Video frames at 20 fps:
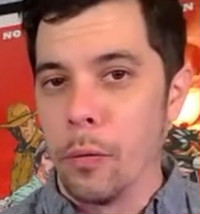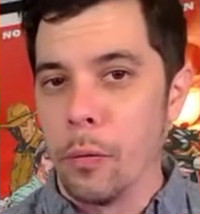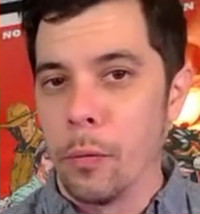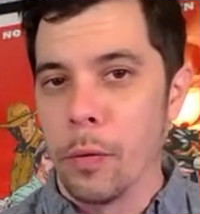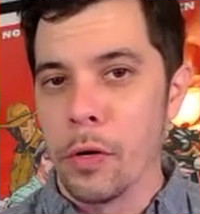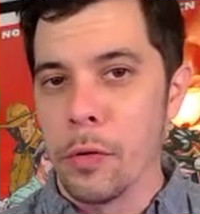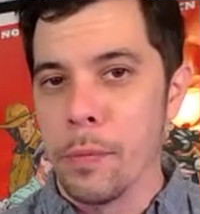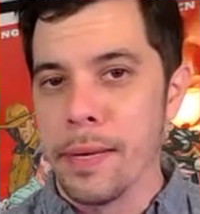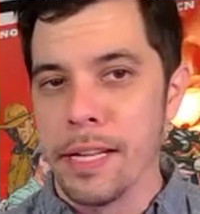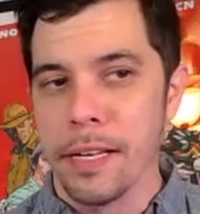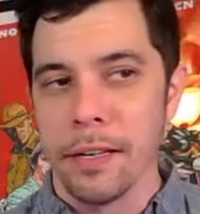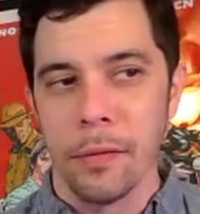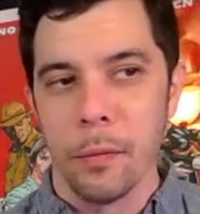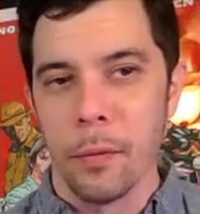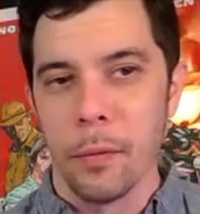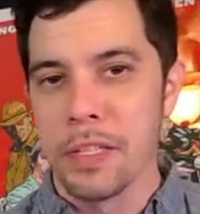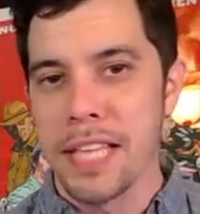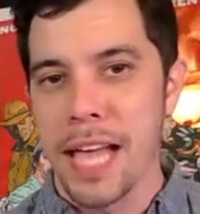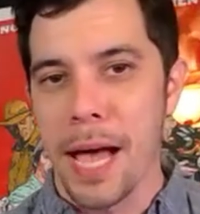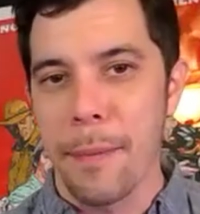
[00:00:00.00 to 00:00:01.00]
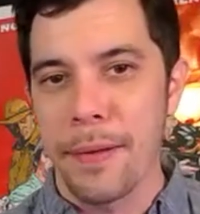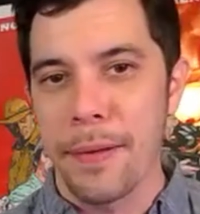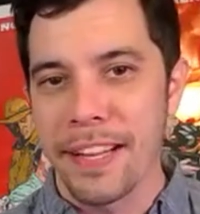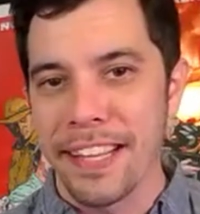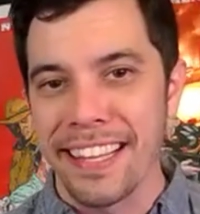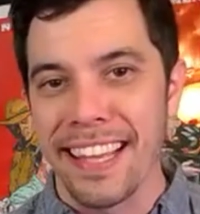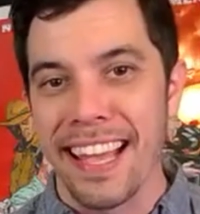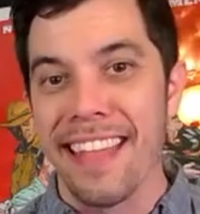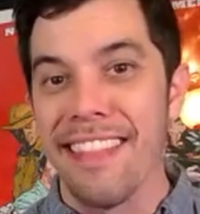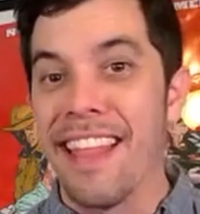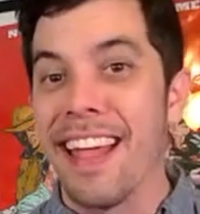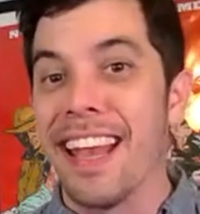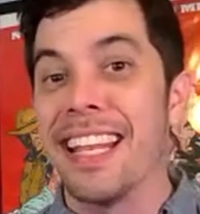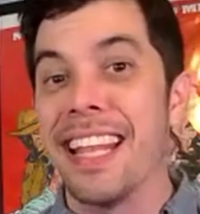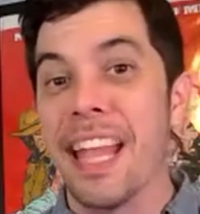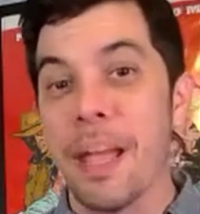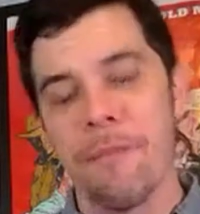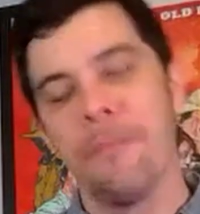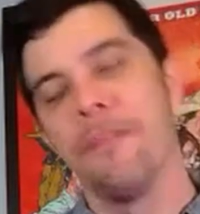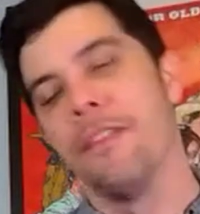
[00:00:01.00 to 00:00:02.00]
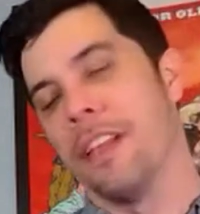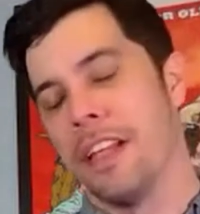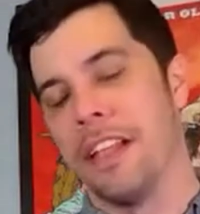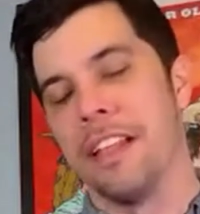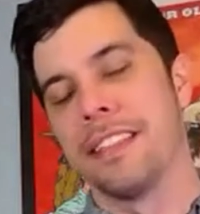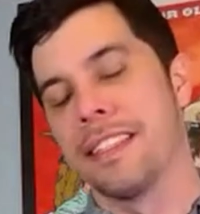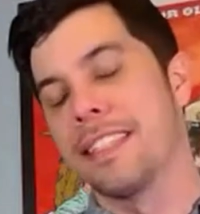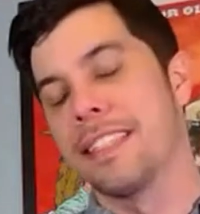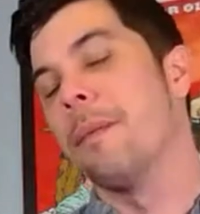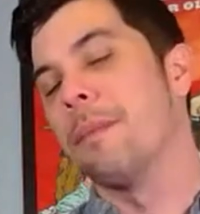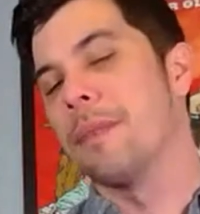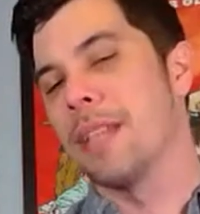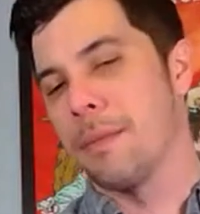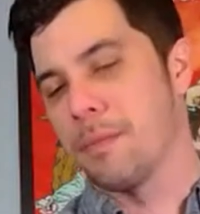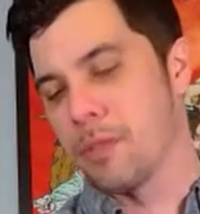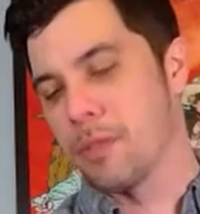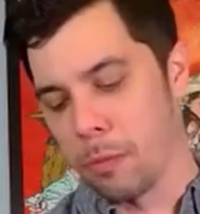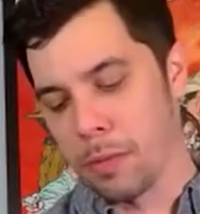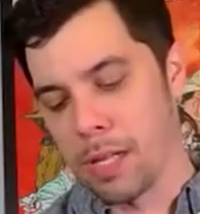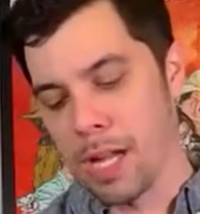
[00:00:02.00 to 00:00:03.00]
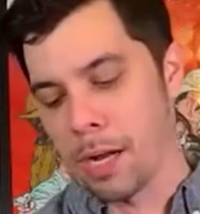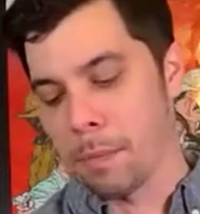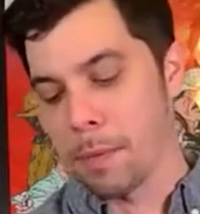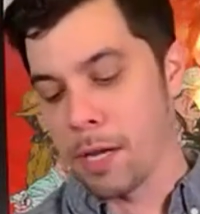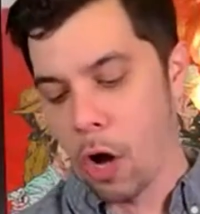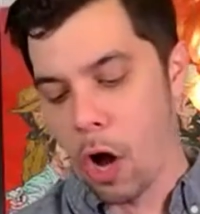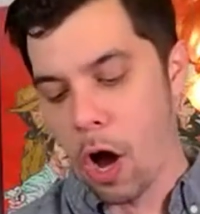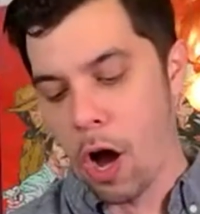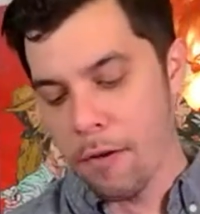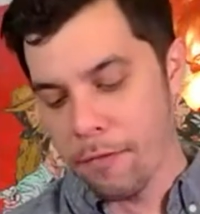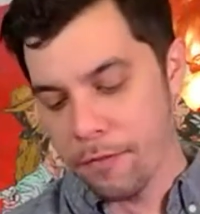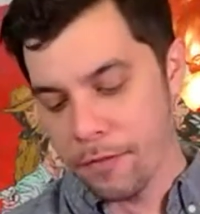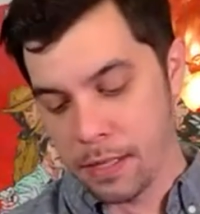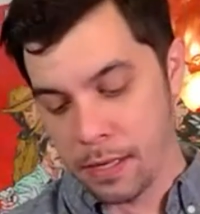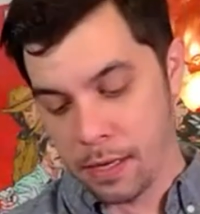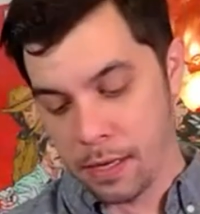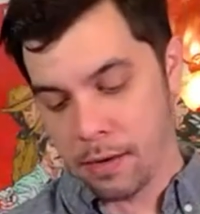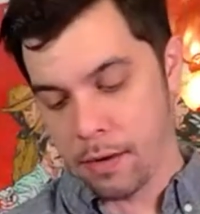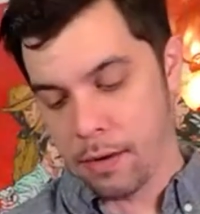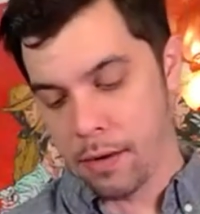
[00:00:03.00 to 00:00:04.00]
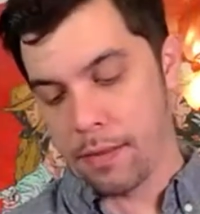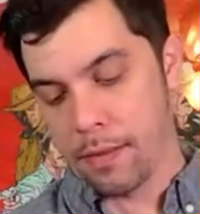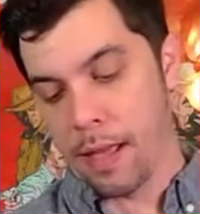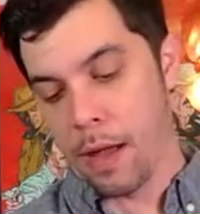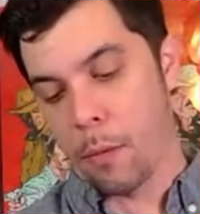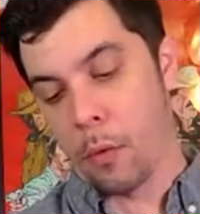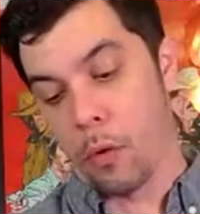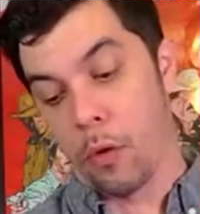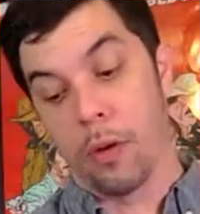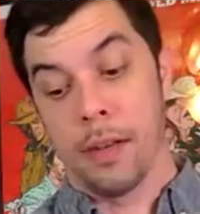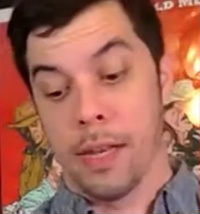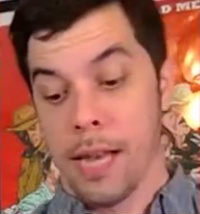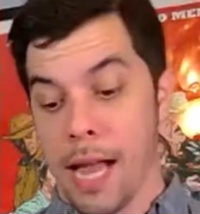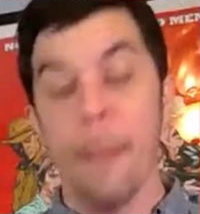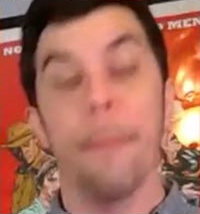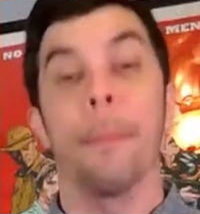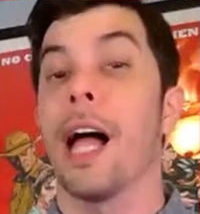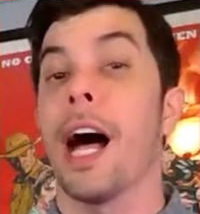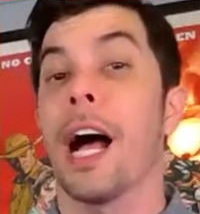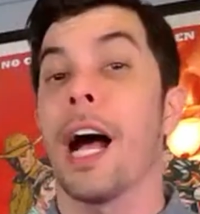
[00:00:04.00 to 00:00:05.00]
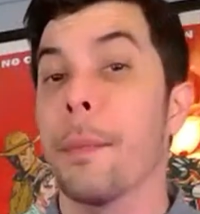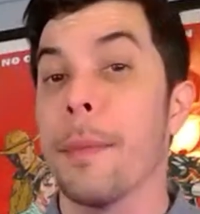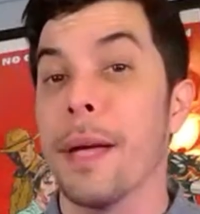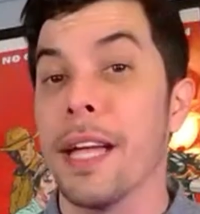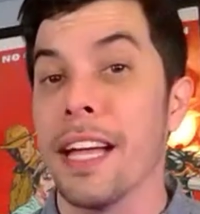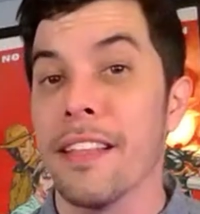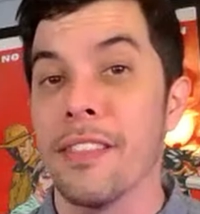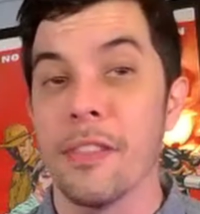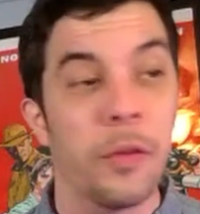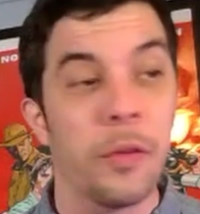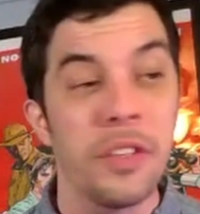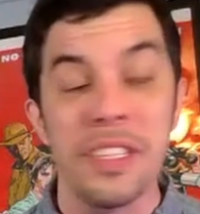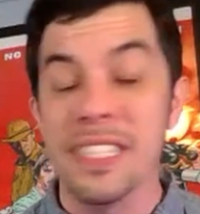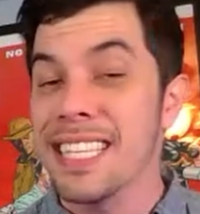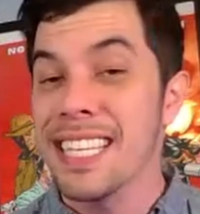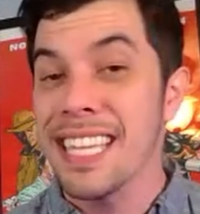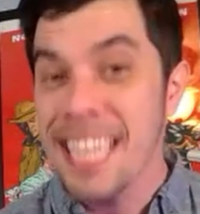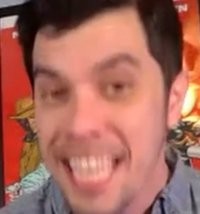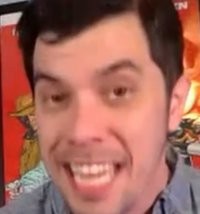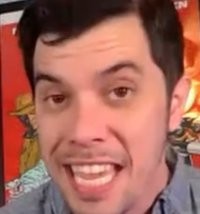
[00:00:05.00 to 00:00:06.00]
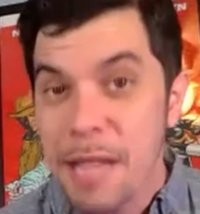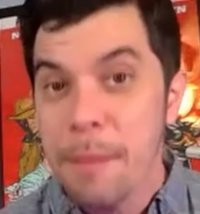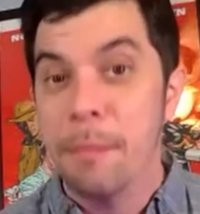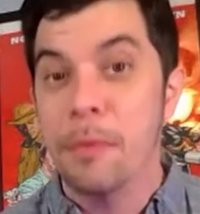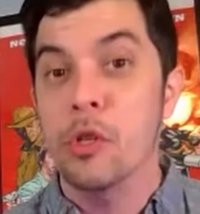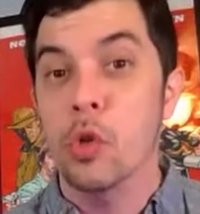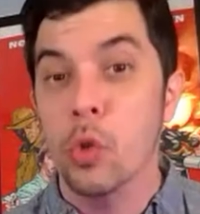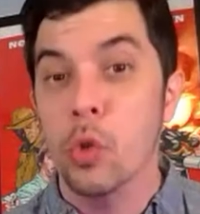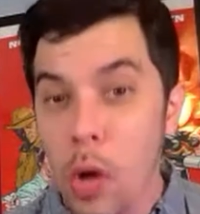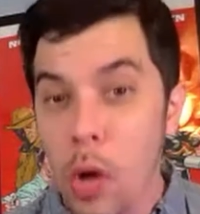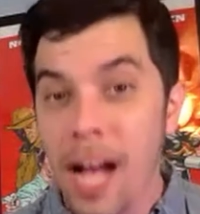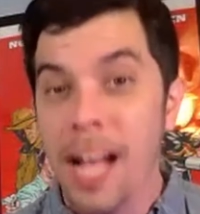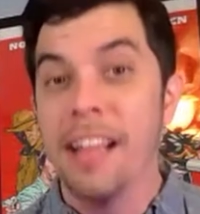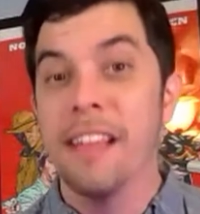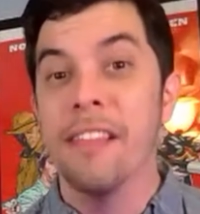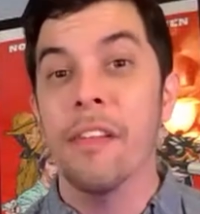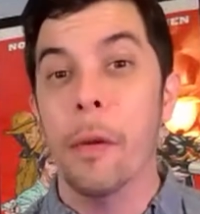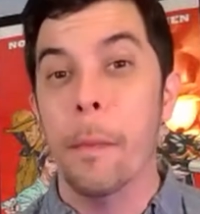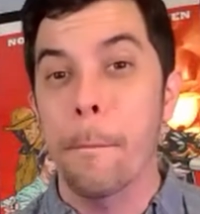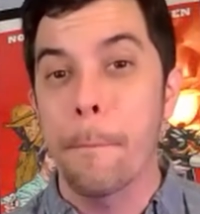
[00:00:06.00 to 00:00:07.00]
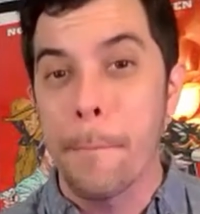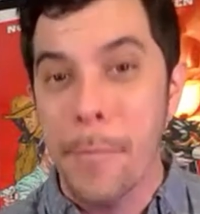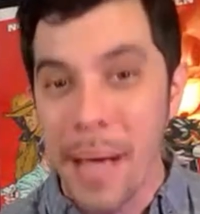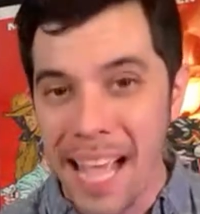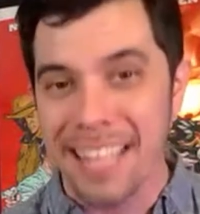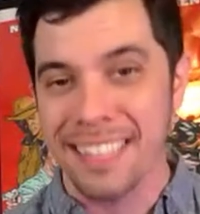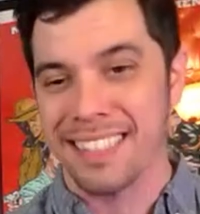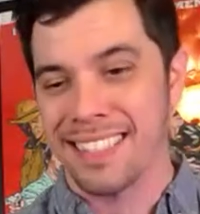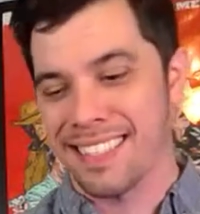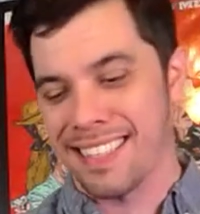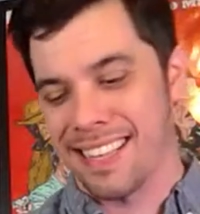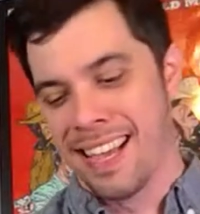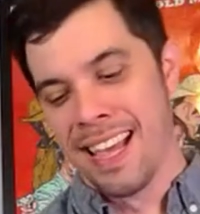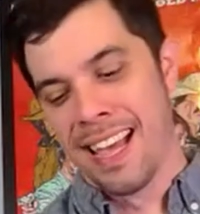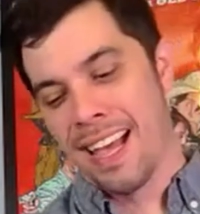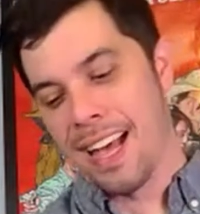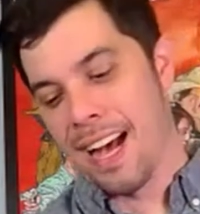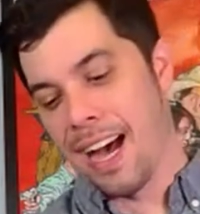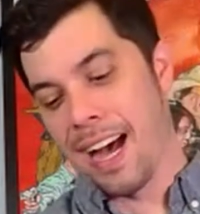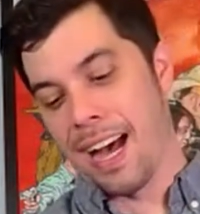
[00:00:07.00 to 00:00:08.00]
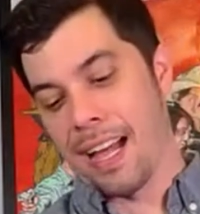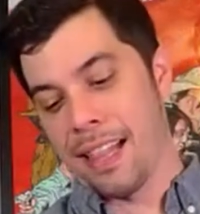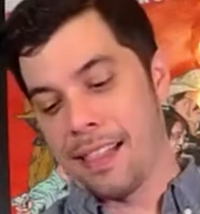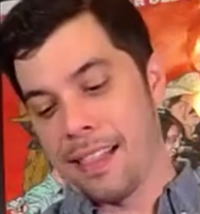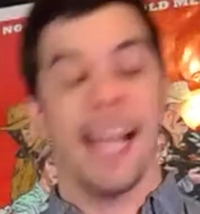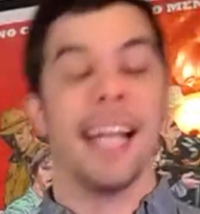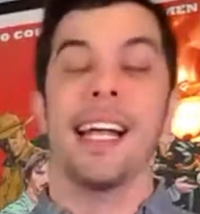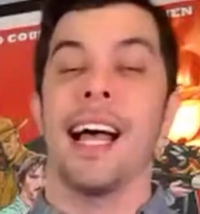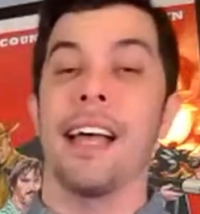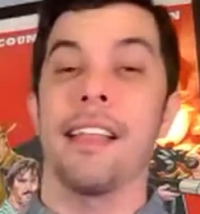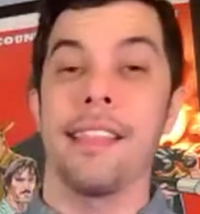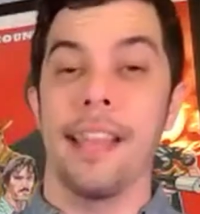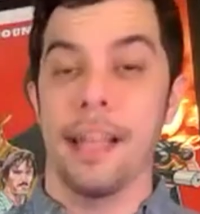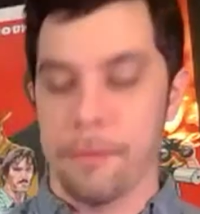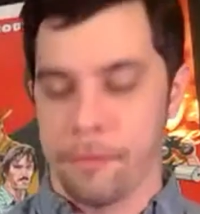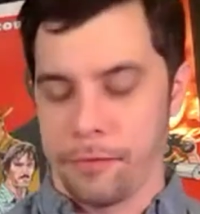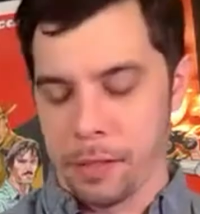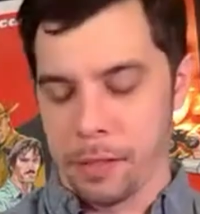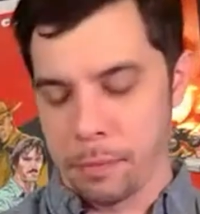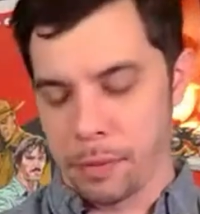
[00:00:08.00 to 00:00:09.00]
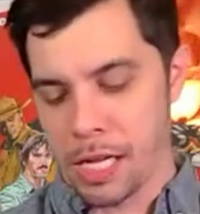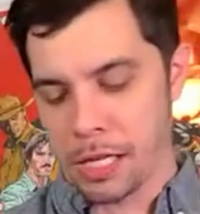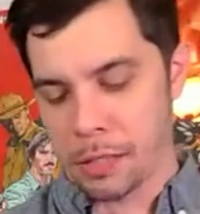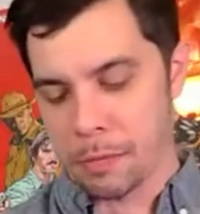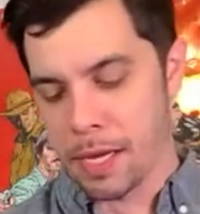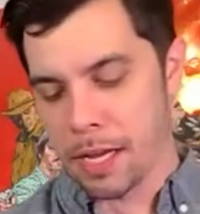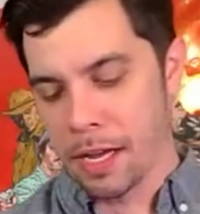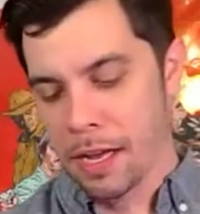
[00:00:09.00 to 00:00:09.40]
What do you mean? What's happening? And then and sometimes they'll block me. Often they will not block me and they'll just keep trying their best. That guy thankfully blocked me.